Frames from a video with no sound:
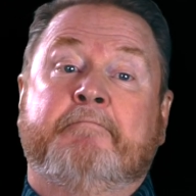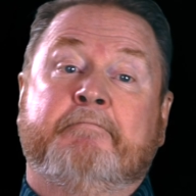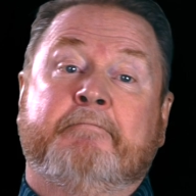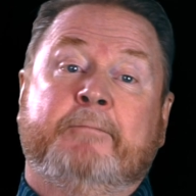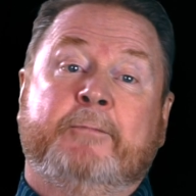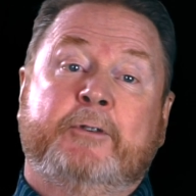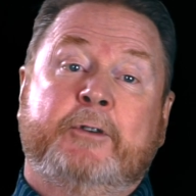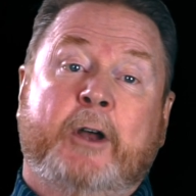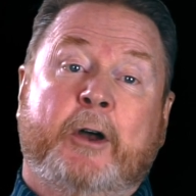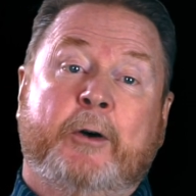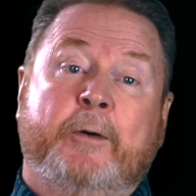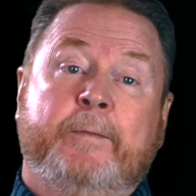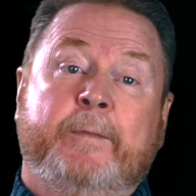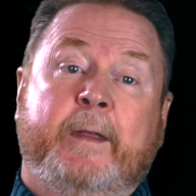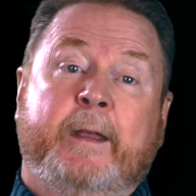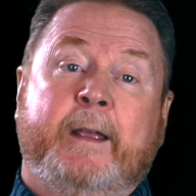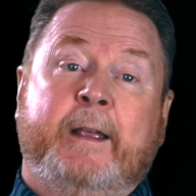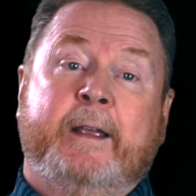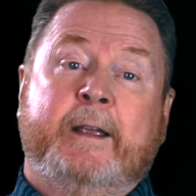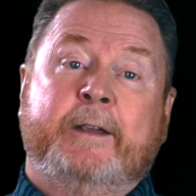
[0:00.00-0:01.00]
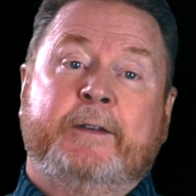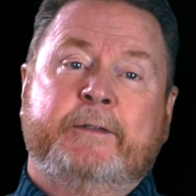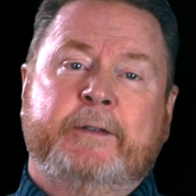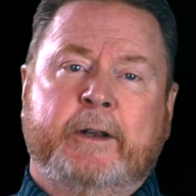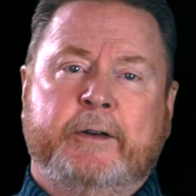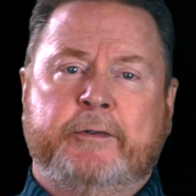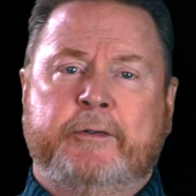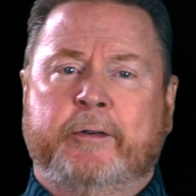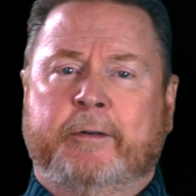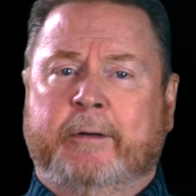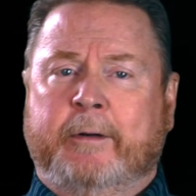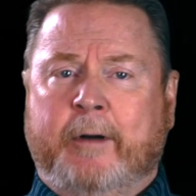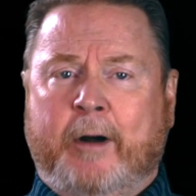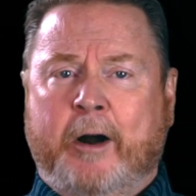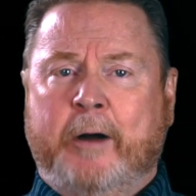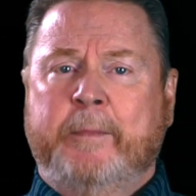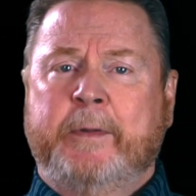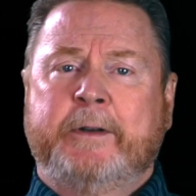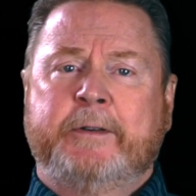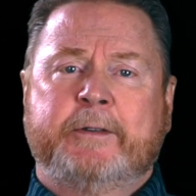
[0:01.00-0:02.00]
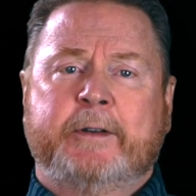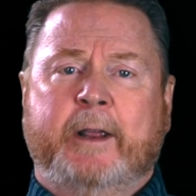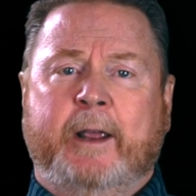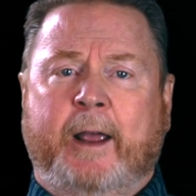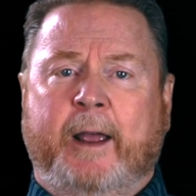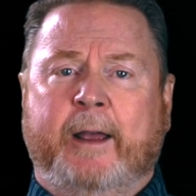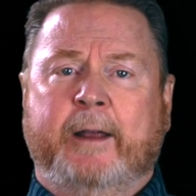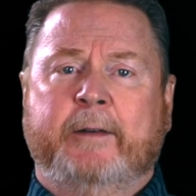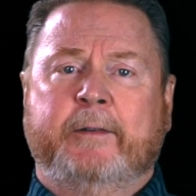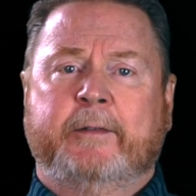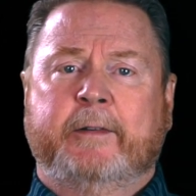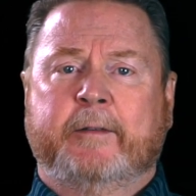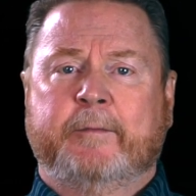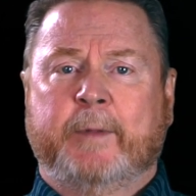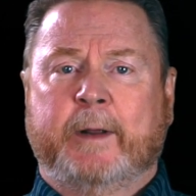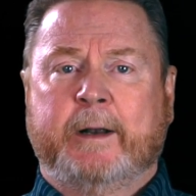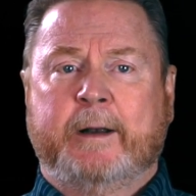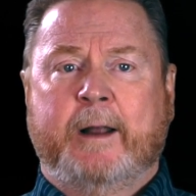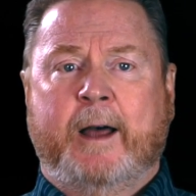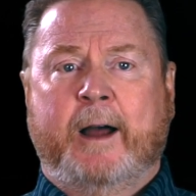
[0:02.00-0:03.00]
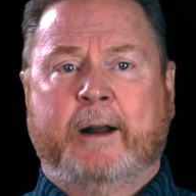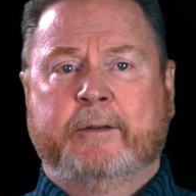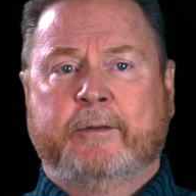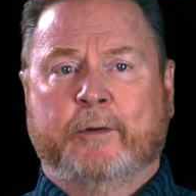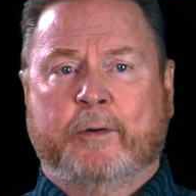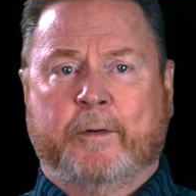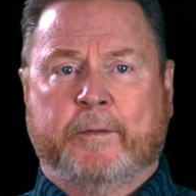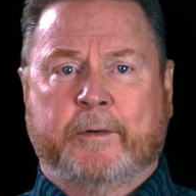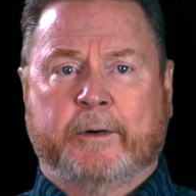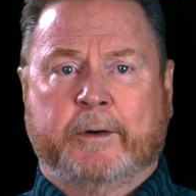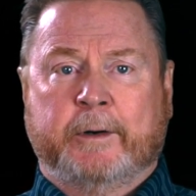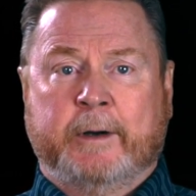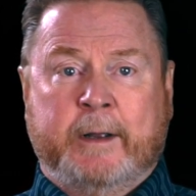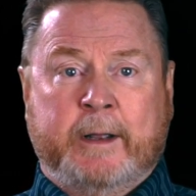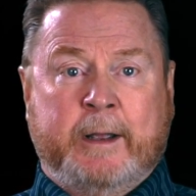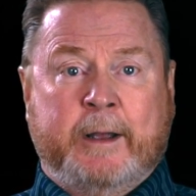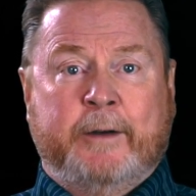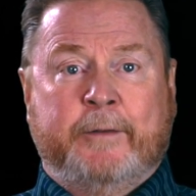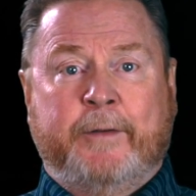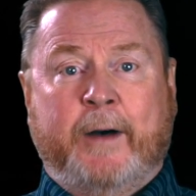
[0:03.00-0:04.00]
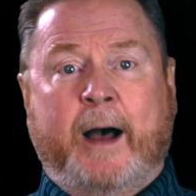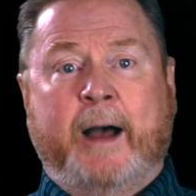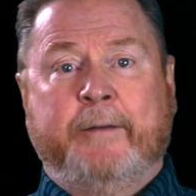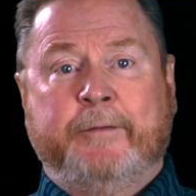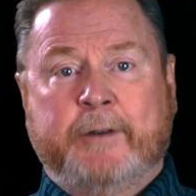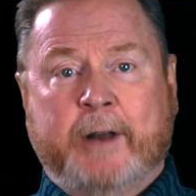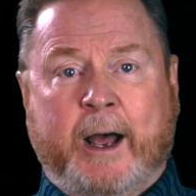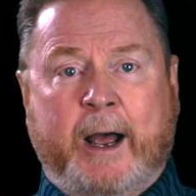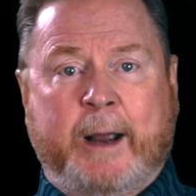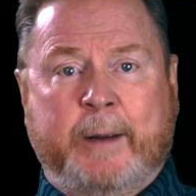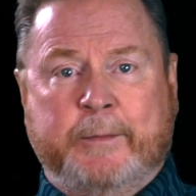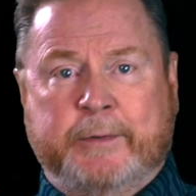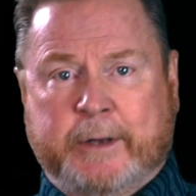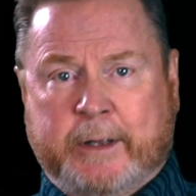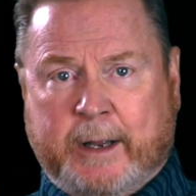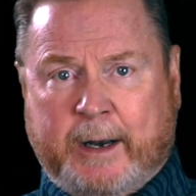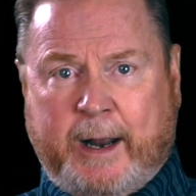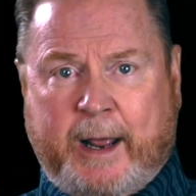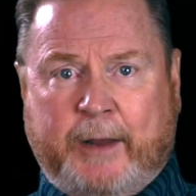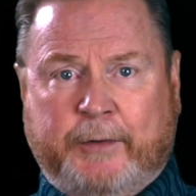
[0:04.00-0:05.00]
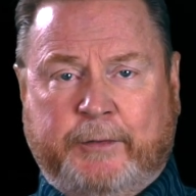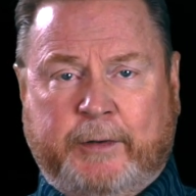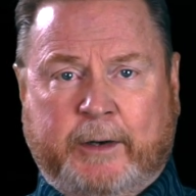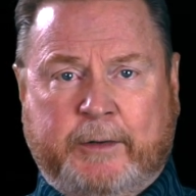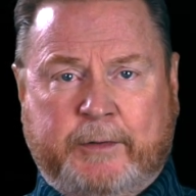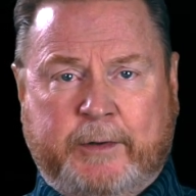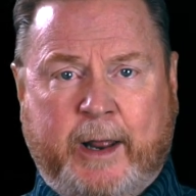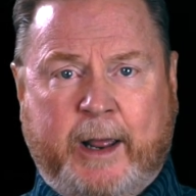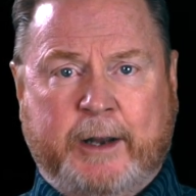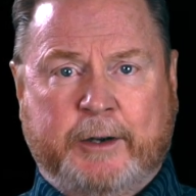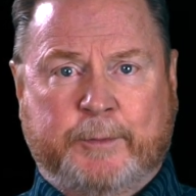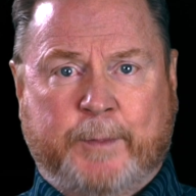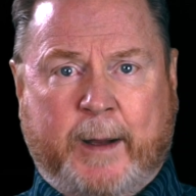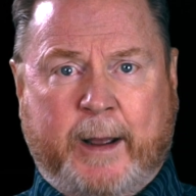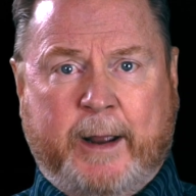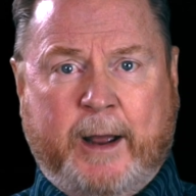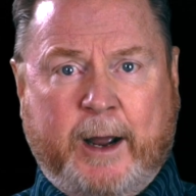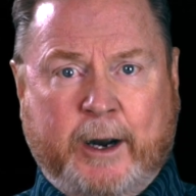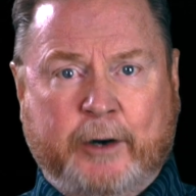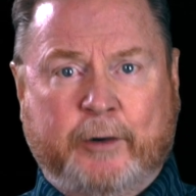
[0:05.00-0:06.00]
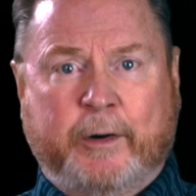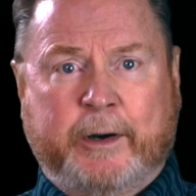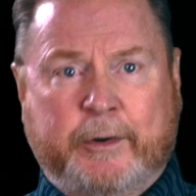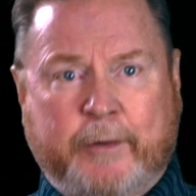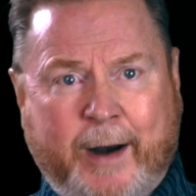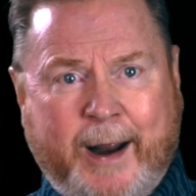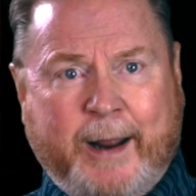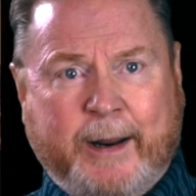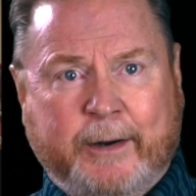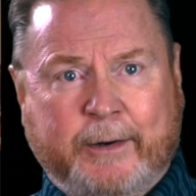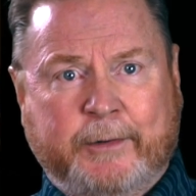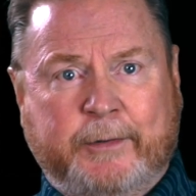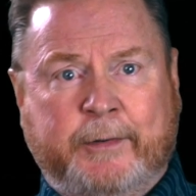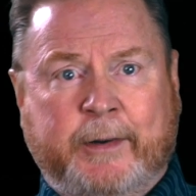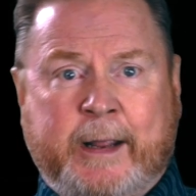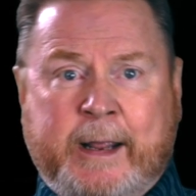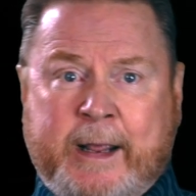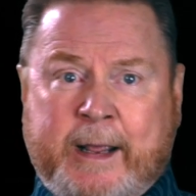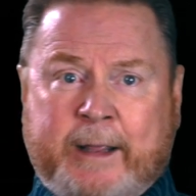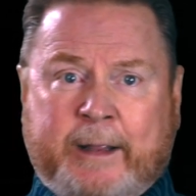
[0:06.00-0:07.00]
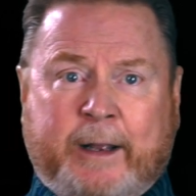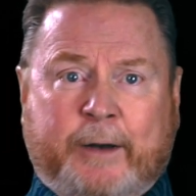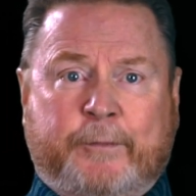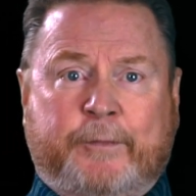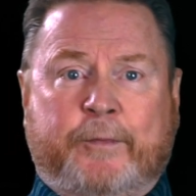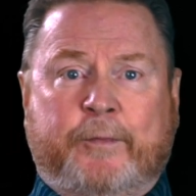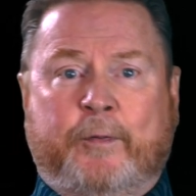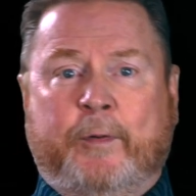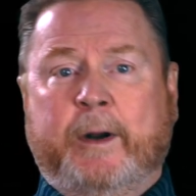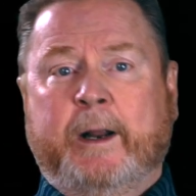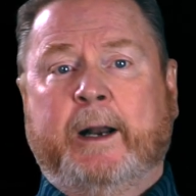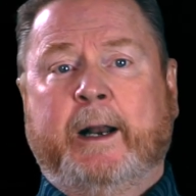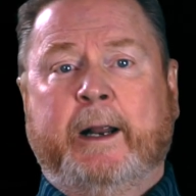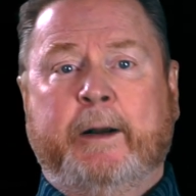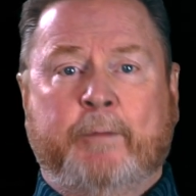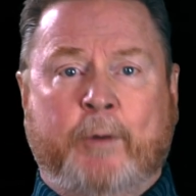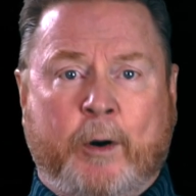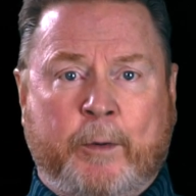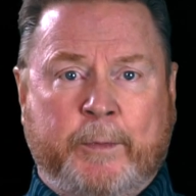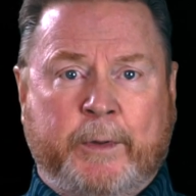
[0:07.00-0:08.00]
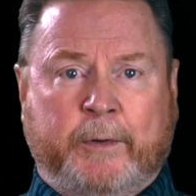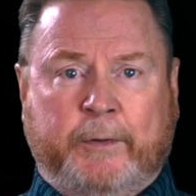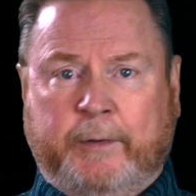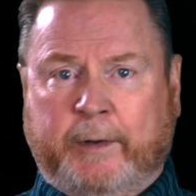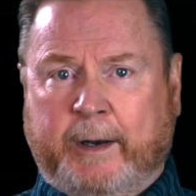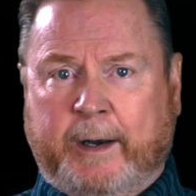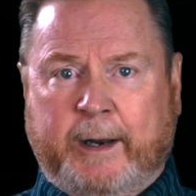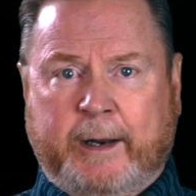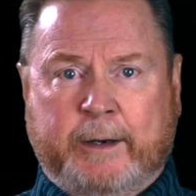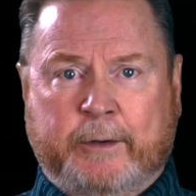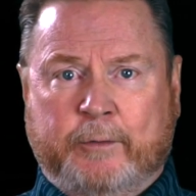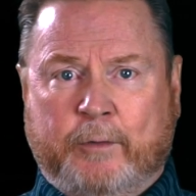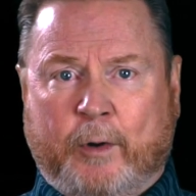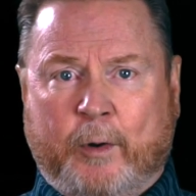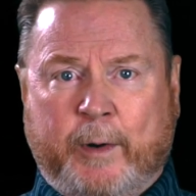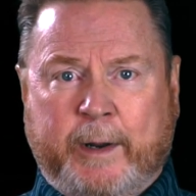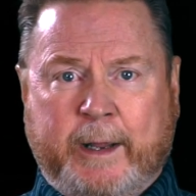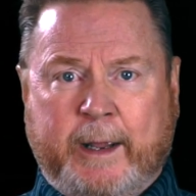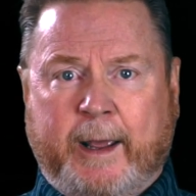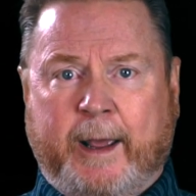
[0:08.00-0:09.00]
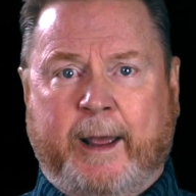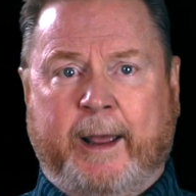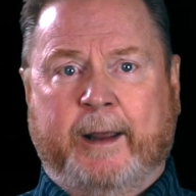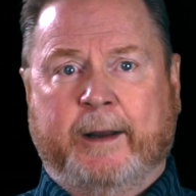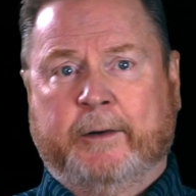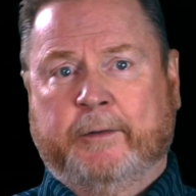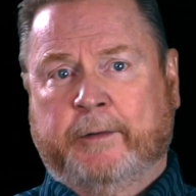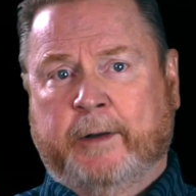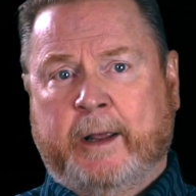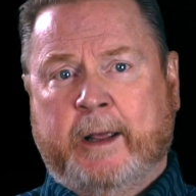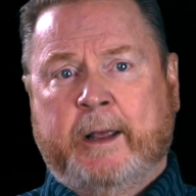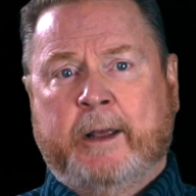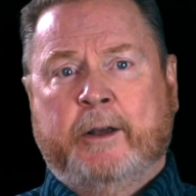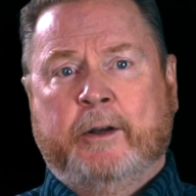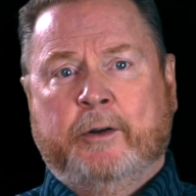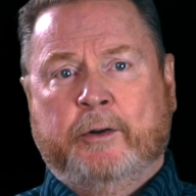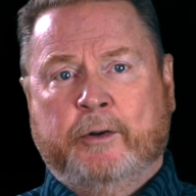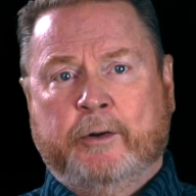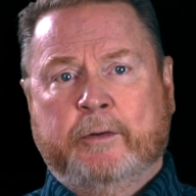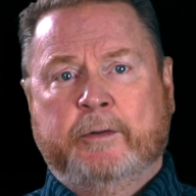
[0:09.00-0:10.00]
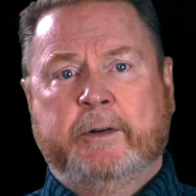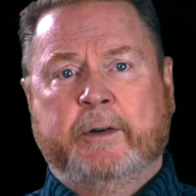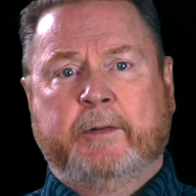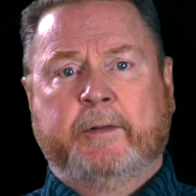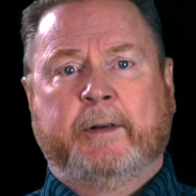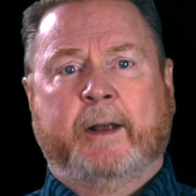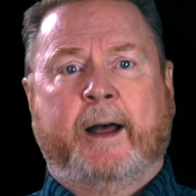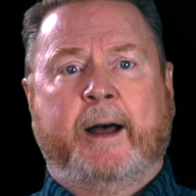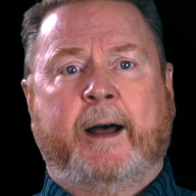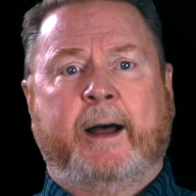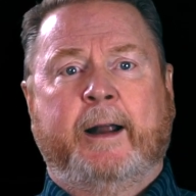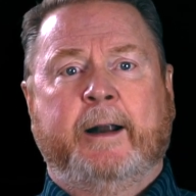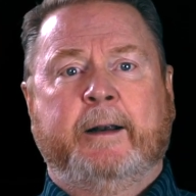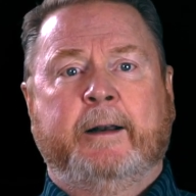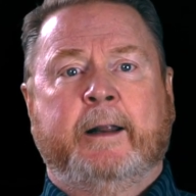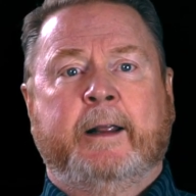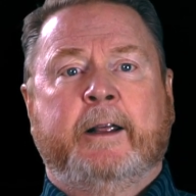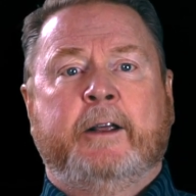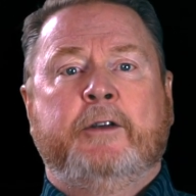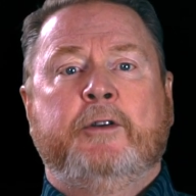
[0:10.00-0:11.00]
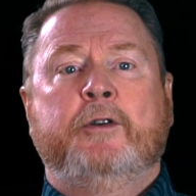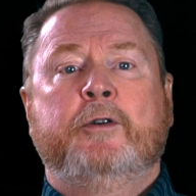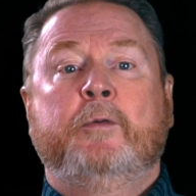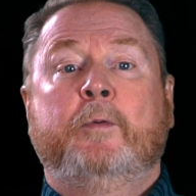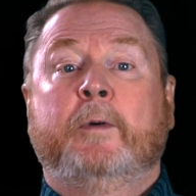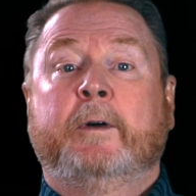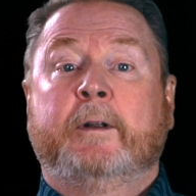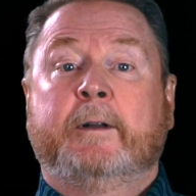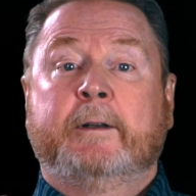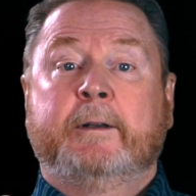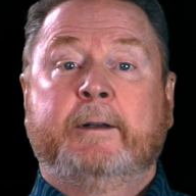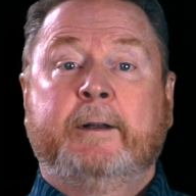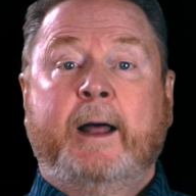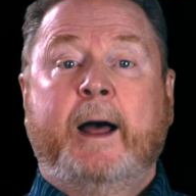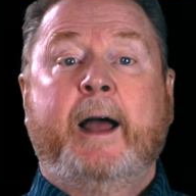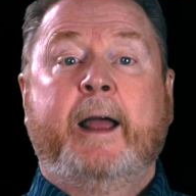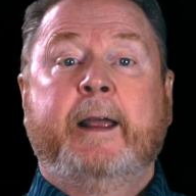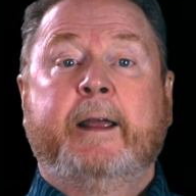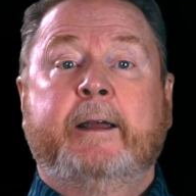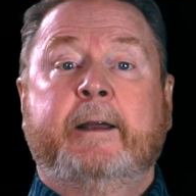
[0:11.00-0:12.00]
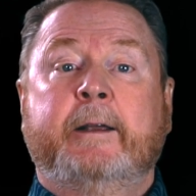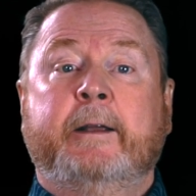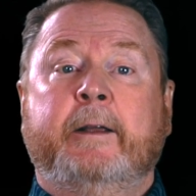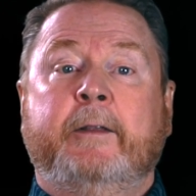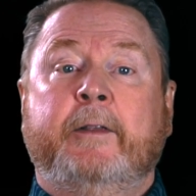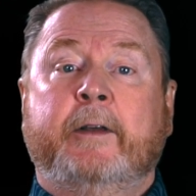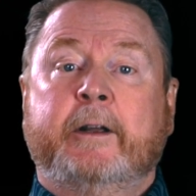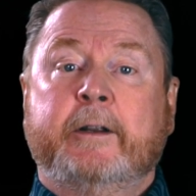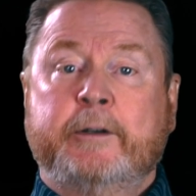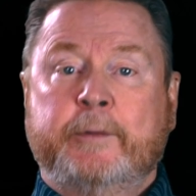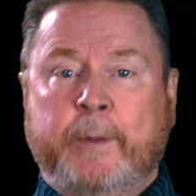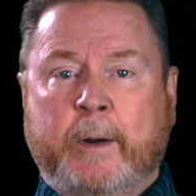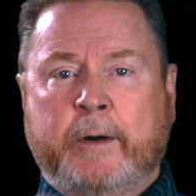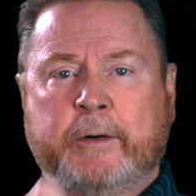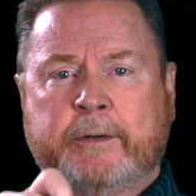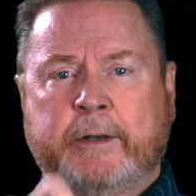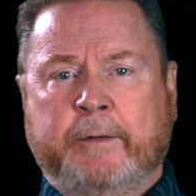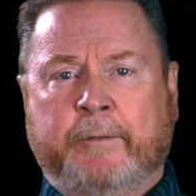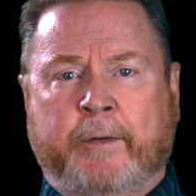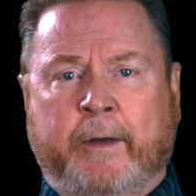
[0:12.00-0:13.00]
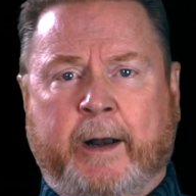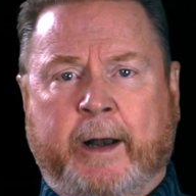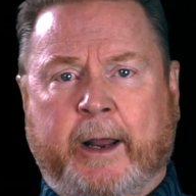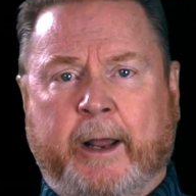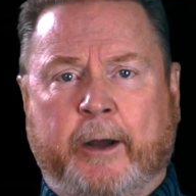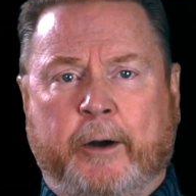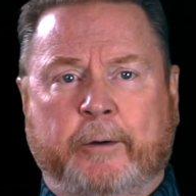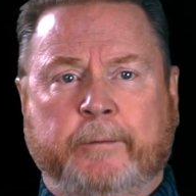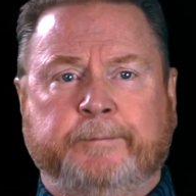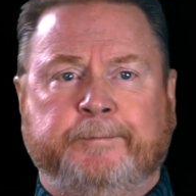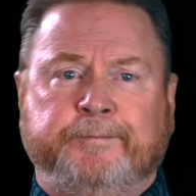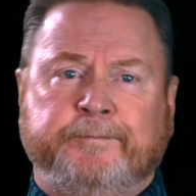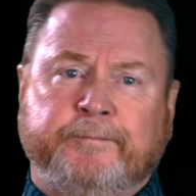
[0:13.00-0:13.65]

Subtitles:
So, since your garbage cans have been knocked over 5 times in the last 6 days by hungry dragons that freely roam the city in growing gangs, you decide you will like the conspiracy video